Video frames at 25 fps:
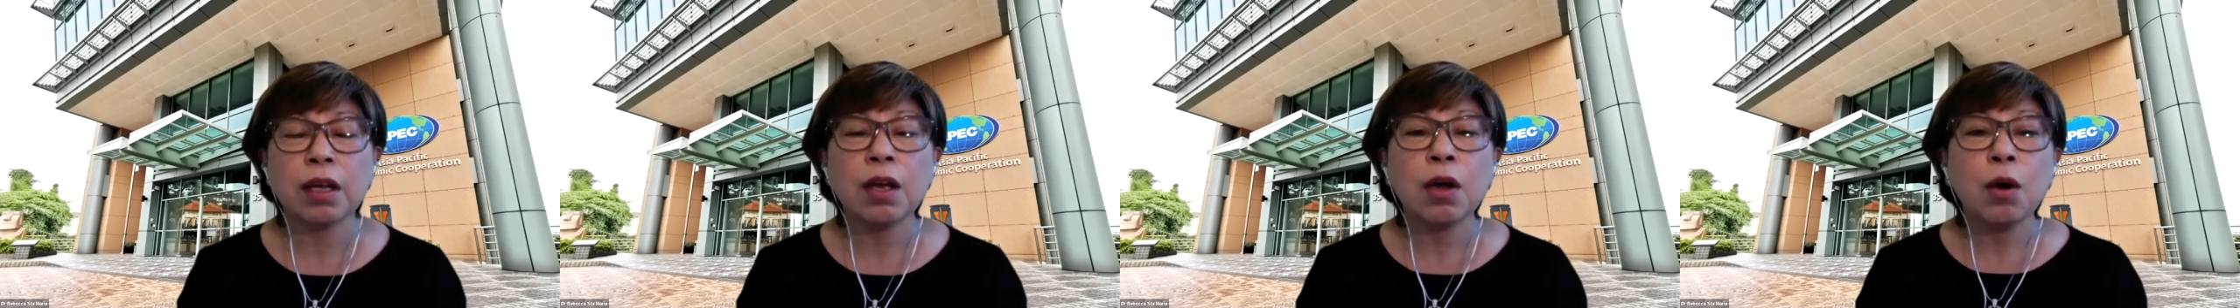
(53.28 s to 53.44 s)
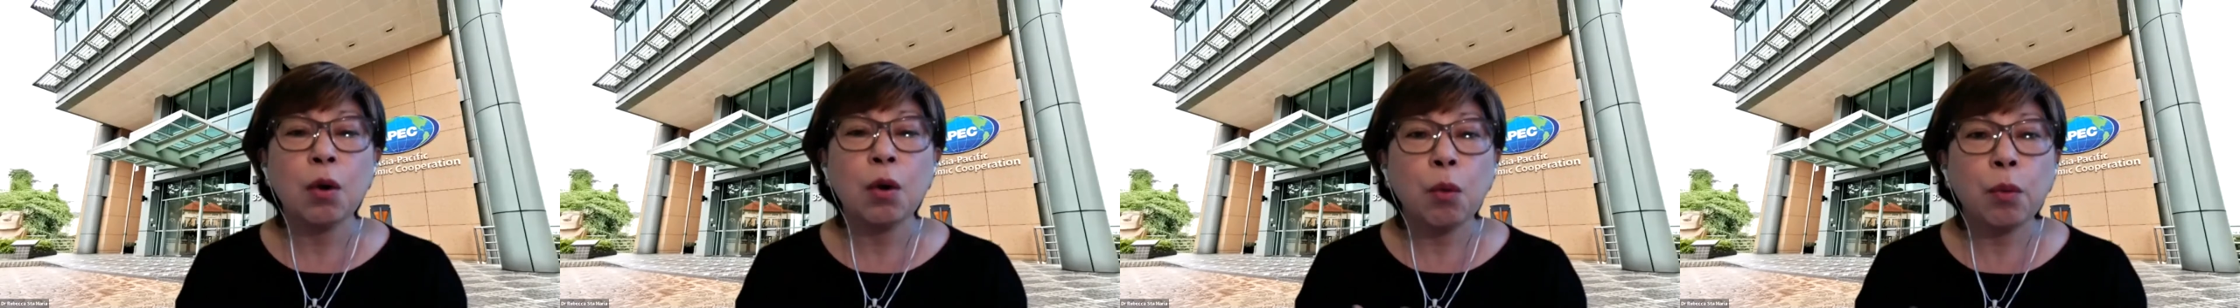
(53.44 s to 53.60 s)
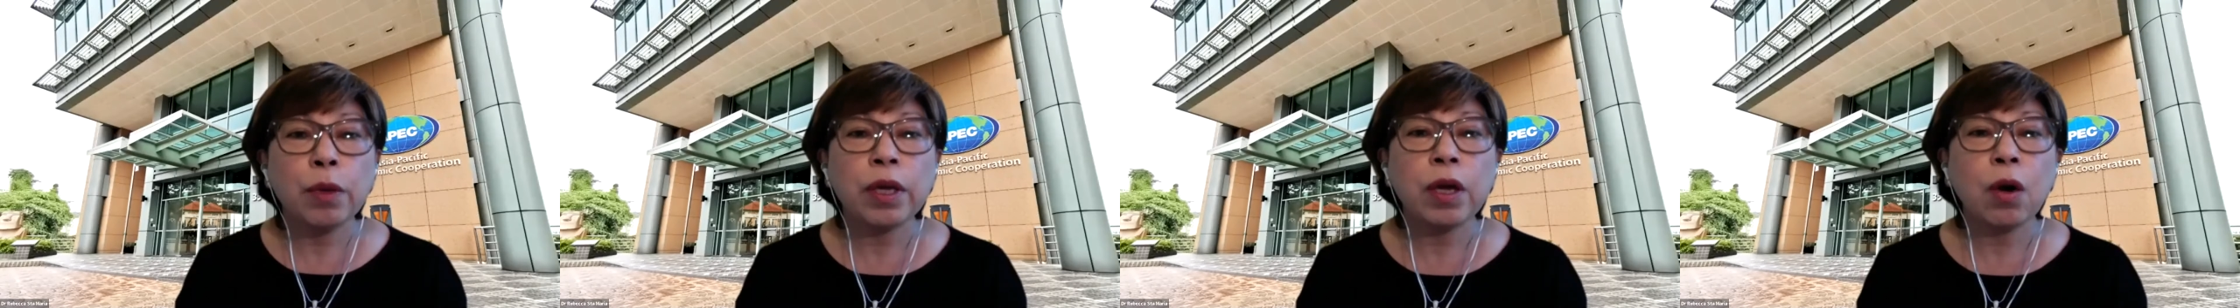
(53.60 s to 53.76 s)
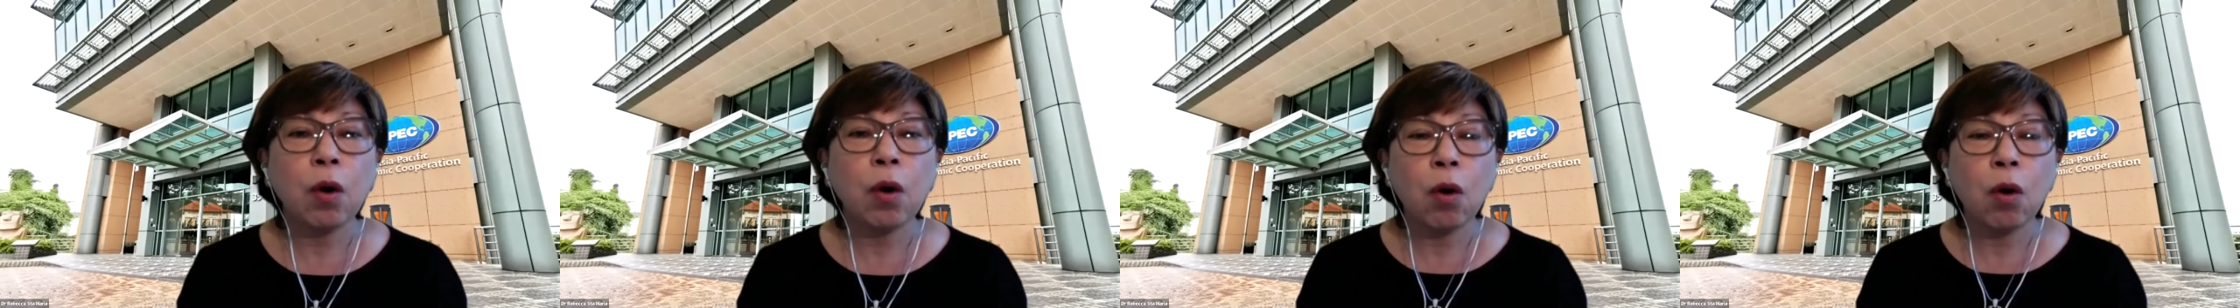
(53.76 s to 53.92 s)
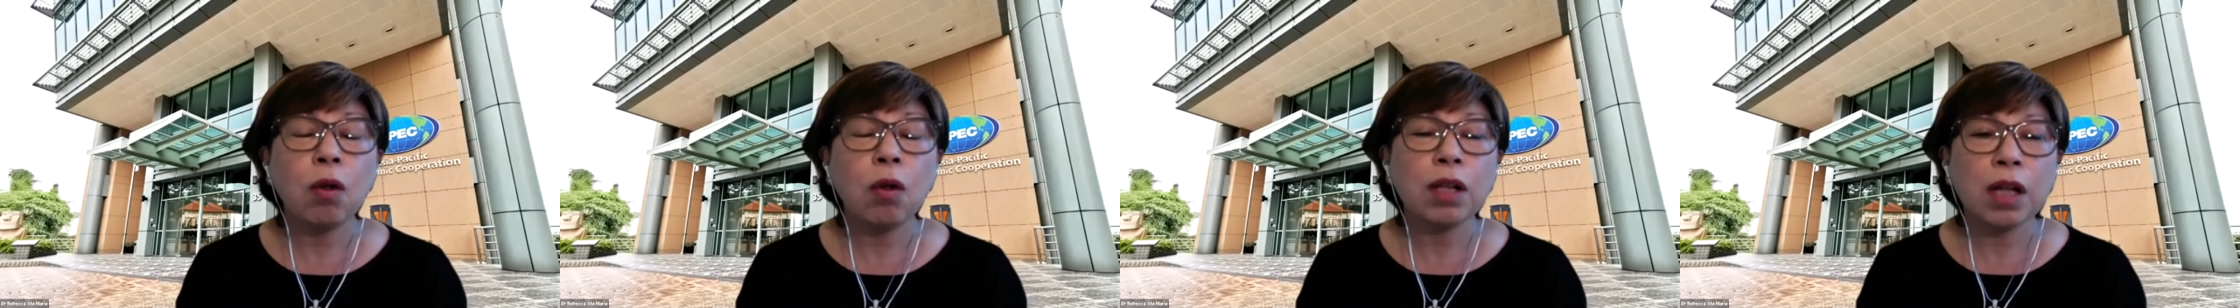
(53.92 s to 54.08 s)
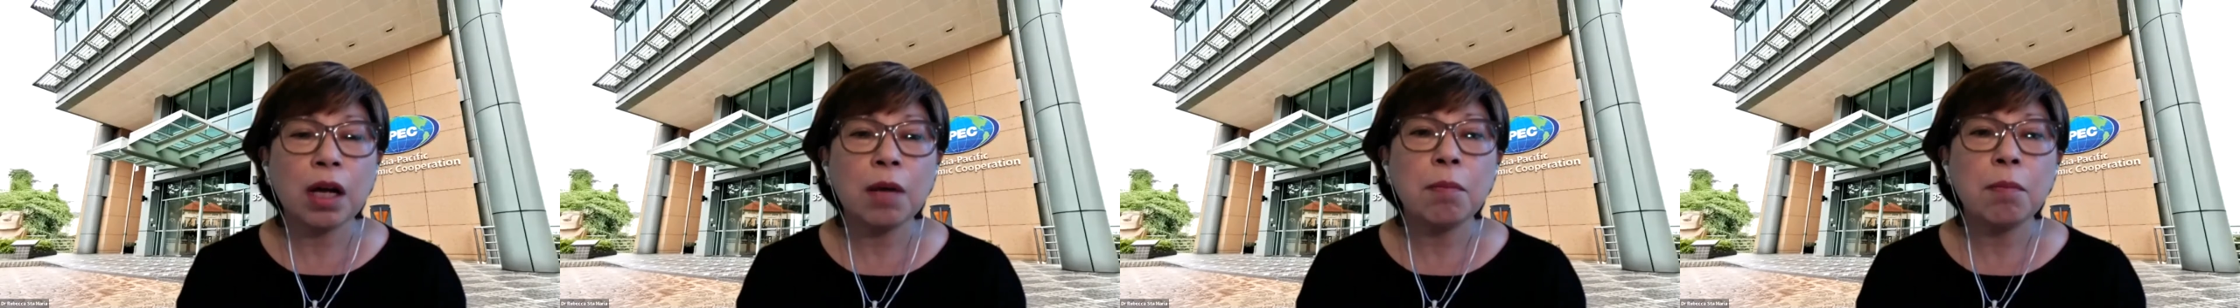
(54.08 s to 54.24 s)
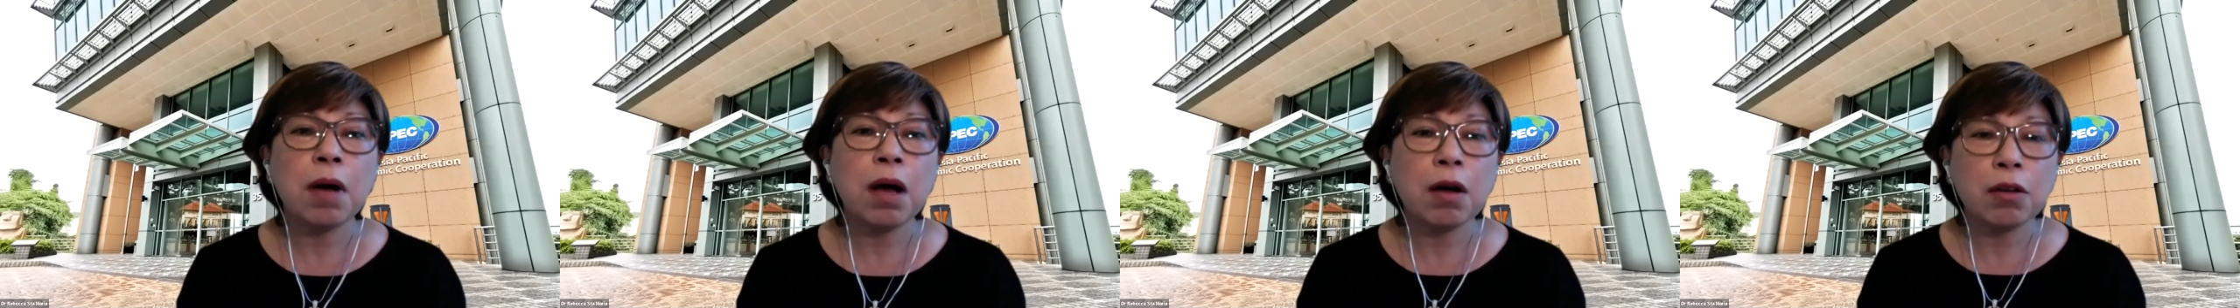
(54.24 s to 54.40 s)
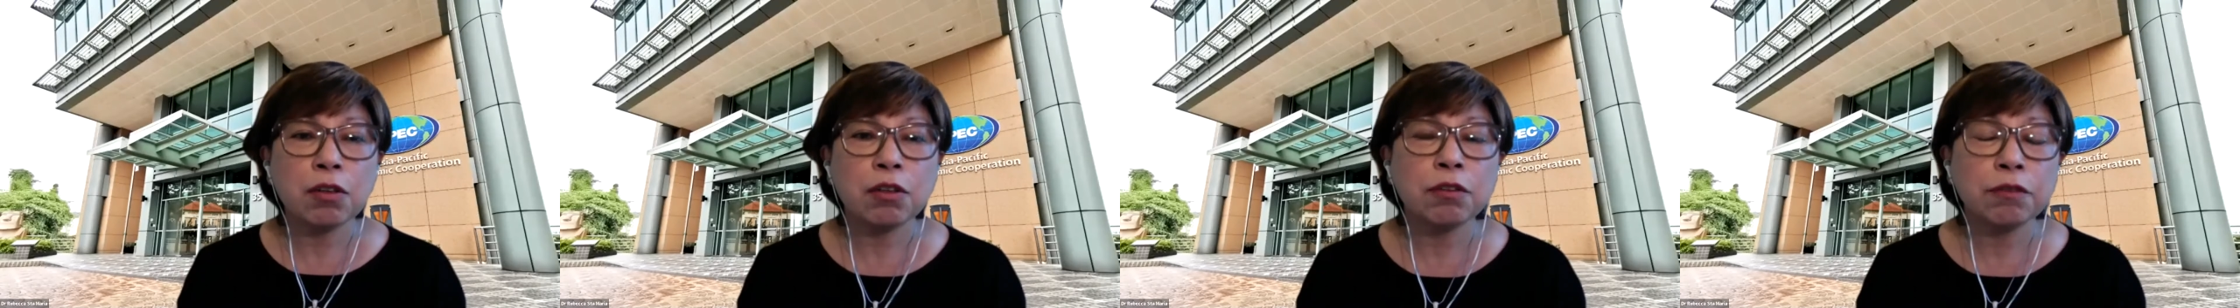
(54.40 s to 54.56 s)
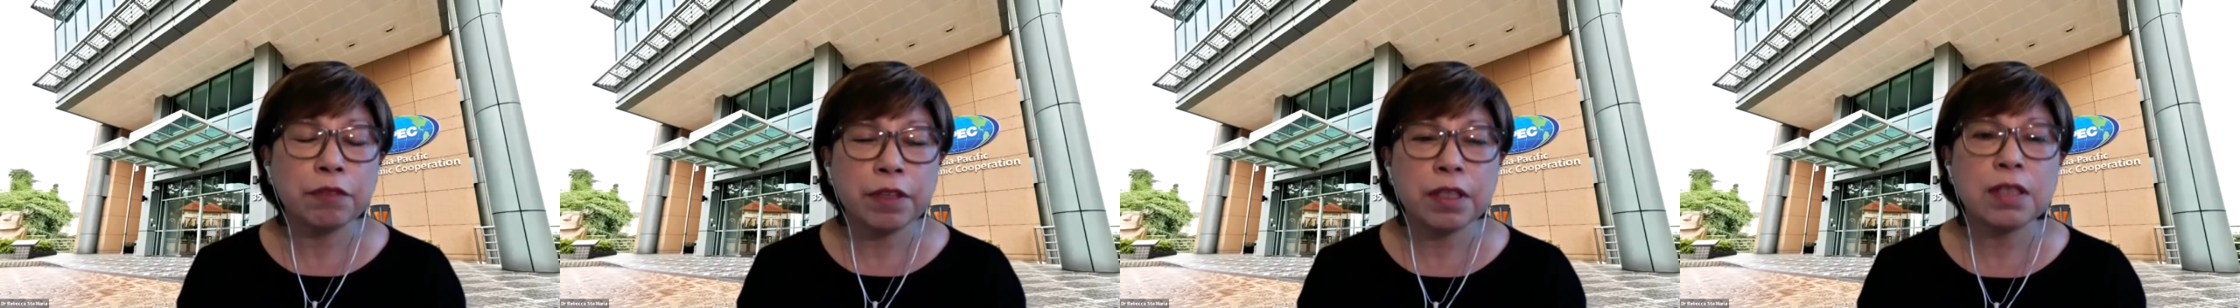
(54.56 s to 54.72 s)
we all come out
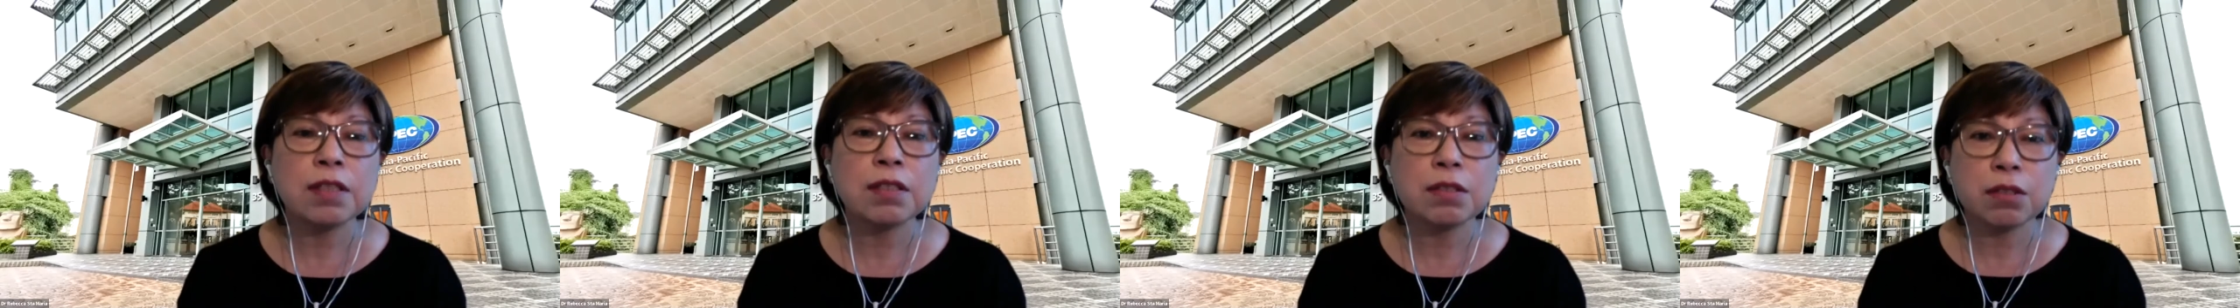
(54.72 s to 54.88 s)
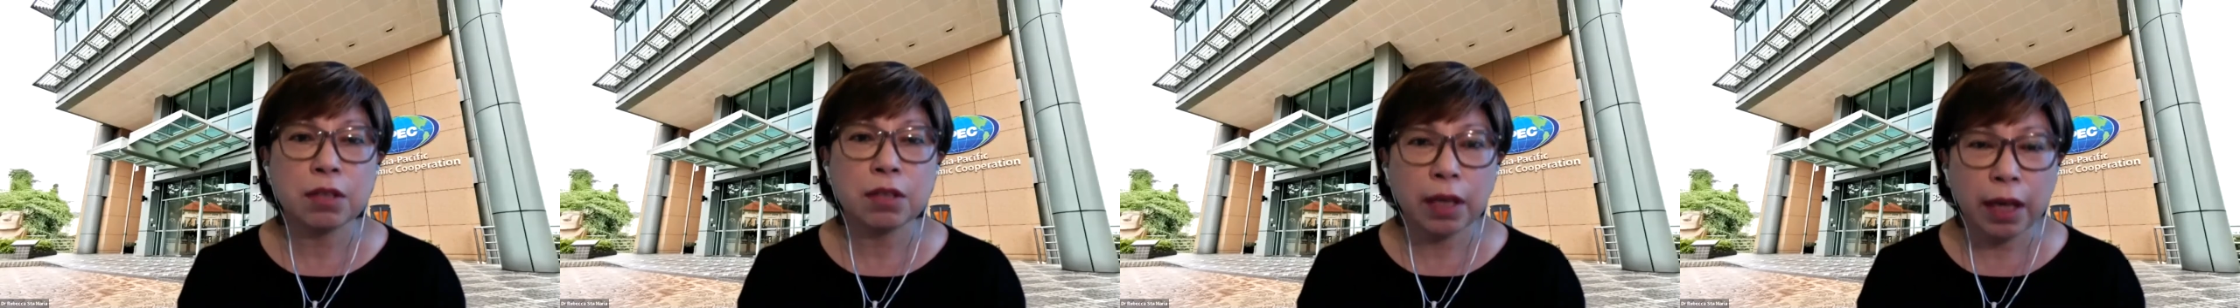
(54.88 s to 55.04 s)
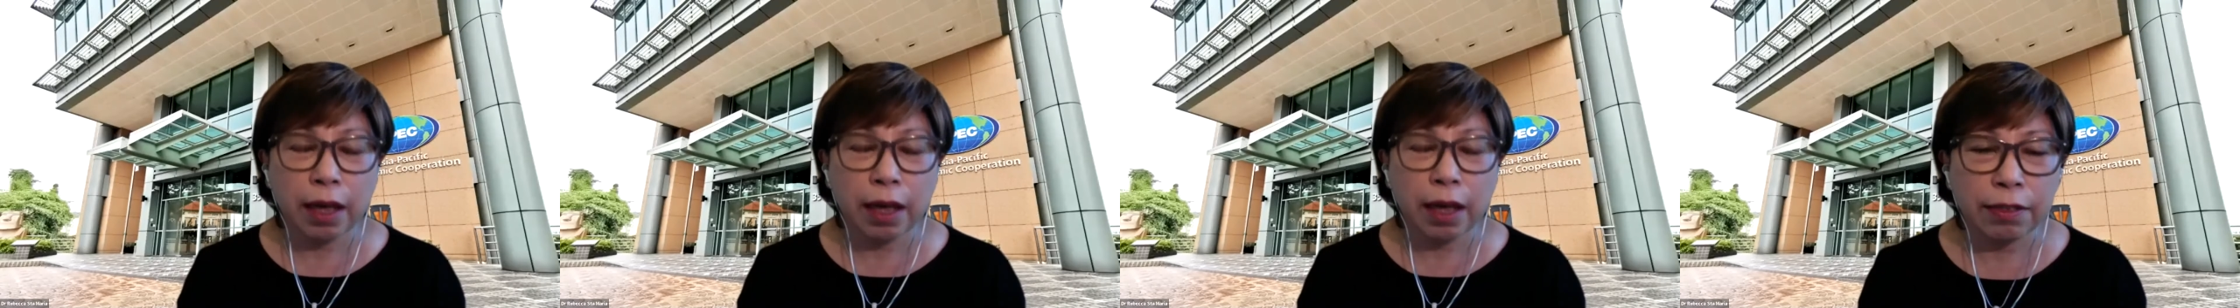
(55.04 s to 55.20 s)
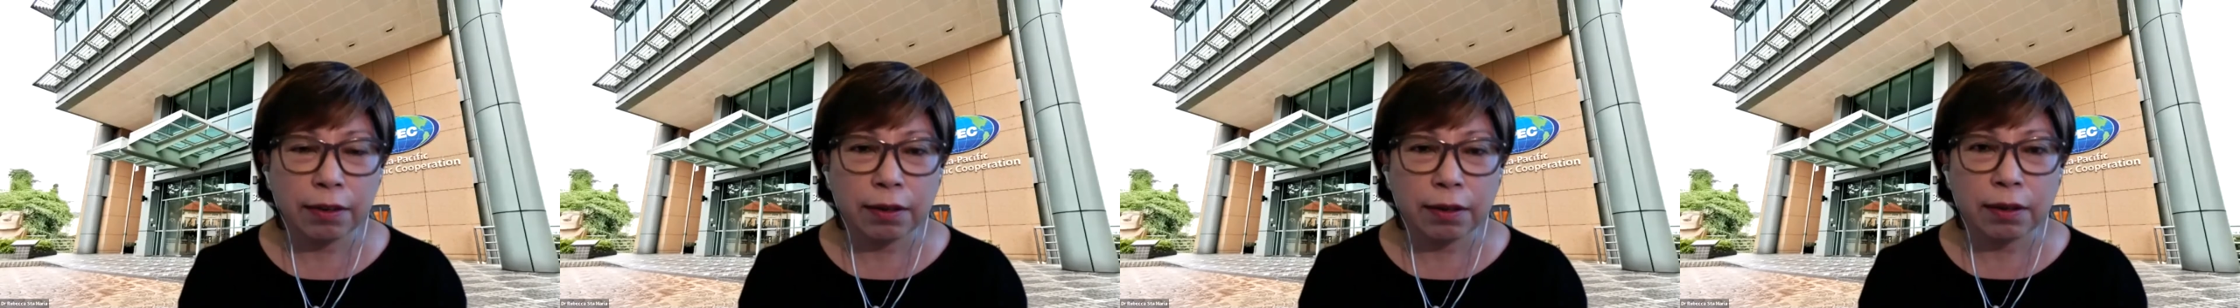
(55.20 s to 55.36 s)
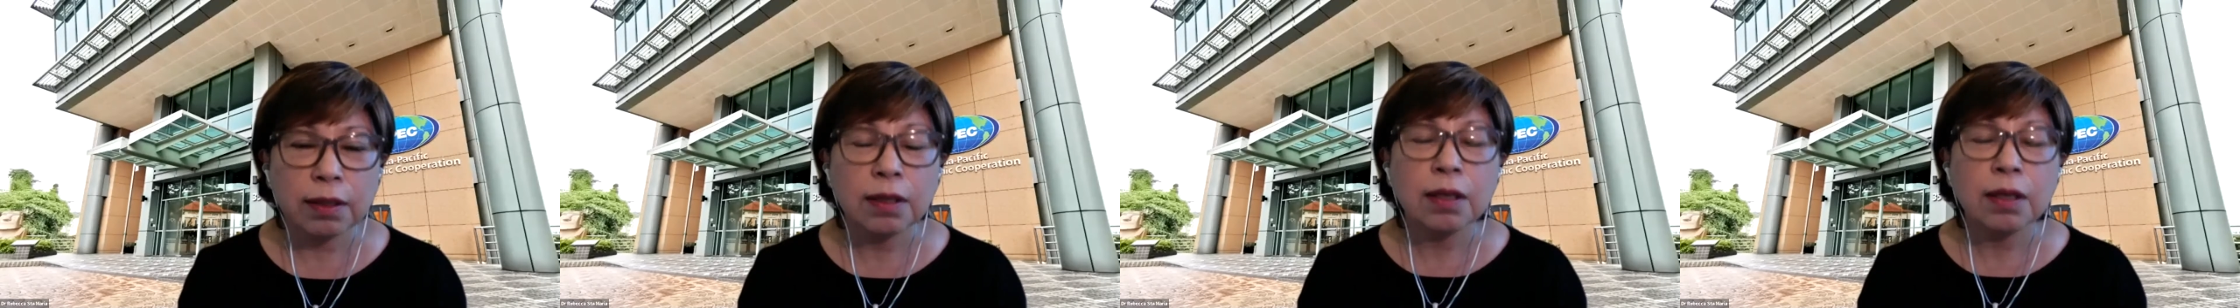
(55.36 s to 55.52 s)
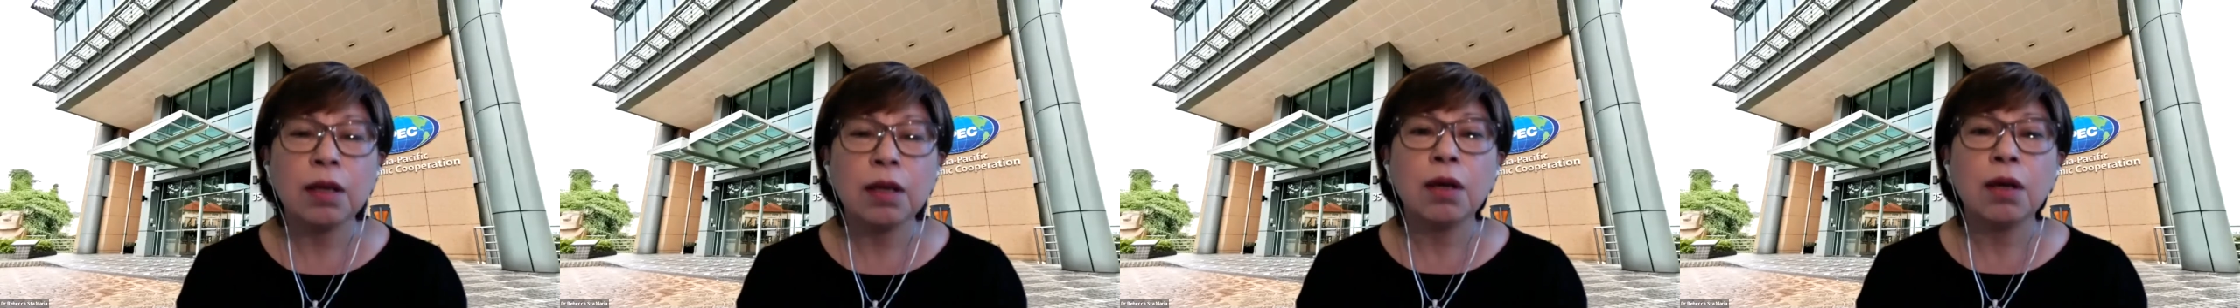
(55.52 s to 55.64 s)
of this together.